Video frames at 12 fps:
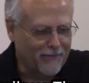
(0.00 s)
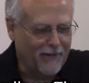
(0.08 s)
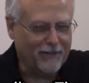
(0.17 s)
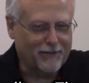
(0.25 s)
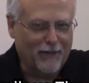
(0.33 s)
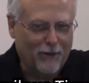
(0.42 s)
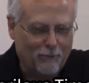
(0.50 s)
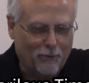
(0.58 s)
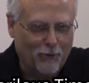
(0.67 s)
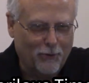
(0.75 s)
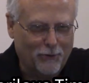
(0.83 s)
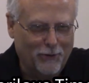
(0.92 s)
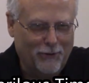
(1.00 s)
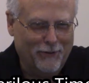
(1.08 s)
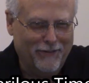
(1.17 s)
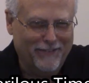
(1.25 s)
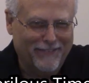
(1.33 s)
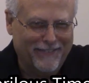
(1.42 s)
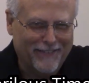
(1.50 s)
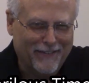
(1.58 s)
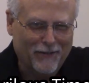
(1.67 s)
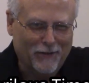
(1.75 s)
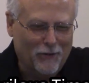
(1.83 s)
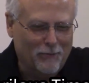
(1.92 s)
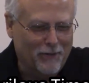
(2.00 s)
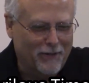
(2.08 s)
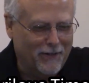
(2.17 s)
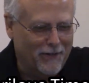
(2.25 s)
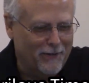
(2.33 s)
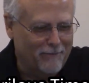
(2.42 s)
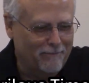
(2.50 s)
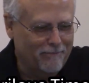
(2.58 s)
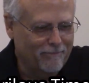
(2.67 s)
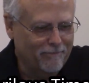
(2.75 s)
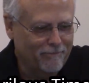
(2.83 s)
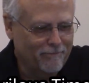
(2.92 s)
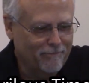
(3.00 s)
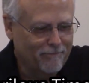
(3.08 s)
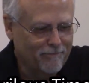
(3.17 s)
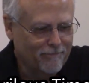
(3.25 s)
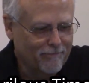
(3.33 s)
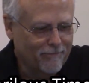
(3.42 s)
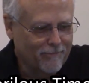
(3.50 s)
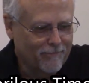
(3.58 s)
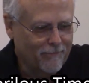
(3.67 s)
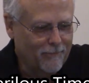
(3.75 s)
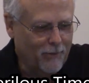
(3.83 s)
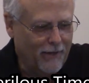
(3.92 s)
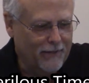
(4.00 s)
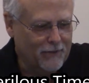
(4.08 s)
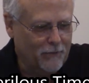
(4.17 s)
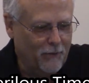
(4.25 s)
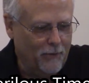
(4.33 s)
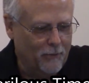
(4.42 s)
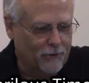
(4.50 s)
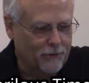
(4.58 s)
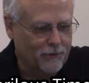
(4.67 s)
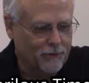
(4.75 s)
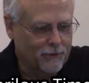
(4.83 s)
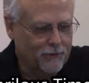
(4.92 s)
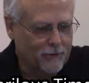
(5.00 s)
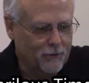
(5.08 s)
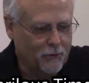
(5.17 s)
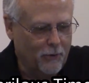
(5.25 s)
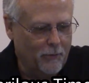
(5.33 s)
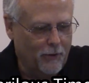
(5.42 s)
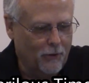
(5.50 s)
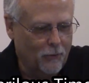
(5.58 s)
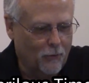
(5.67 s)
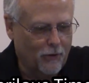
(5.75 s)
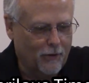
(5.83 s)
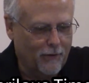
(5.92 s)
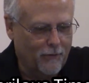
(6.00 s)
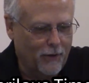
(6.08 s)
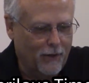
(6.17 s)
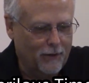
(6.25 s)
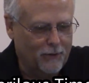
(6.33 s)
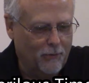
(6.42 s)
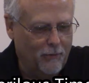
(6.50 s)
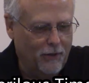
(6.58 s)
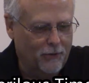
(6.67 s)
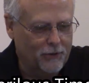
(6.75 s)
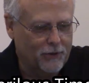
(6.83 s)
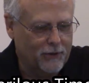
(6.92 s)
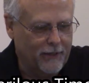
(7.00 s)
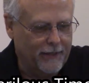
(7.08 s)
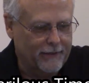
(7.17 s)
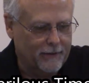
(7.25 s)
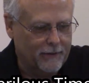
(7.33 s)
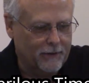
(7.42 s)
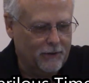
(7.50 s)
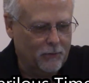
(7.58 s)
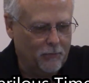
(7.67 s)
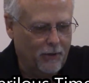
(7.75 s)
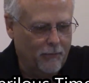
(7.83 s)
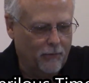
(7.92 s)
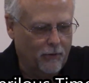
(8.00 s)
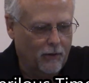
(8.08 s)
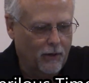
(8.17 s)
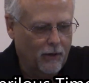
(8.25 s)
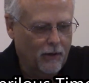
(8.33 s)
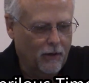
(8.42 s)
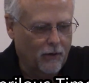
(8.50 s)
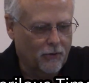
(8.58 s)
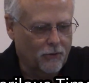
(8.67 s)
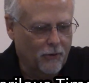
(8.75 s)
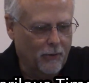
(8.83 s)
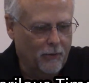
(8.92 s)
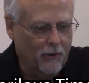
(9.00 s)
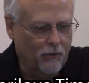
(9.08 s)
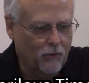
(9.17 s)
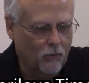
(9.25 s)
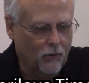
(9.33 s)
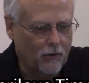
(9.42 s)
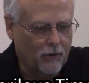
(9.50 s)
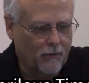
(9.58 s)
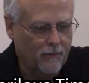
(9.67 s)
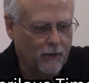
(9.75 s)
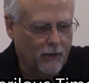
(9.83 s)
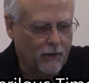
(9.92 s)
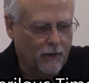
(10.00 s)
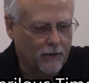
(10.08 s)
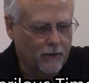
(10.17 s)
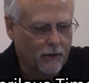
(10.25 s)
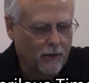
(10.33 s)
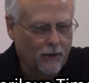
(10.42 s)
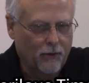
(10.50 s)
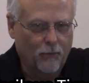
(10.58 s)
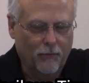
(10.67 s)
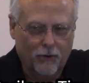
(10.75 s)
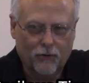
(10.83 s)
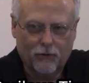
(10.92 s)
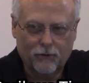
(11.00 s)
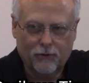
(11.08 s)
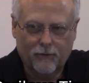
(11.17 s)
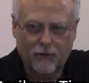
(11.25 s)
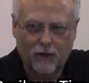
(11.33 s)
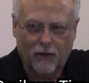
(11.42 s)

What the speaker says: That's how important you become. Blasphemers, attributing the work of God to men or Satan. These people are attributing the work of God, the miracles of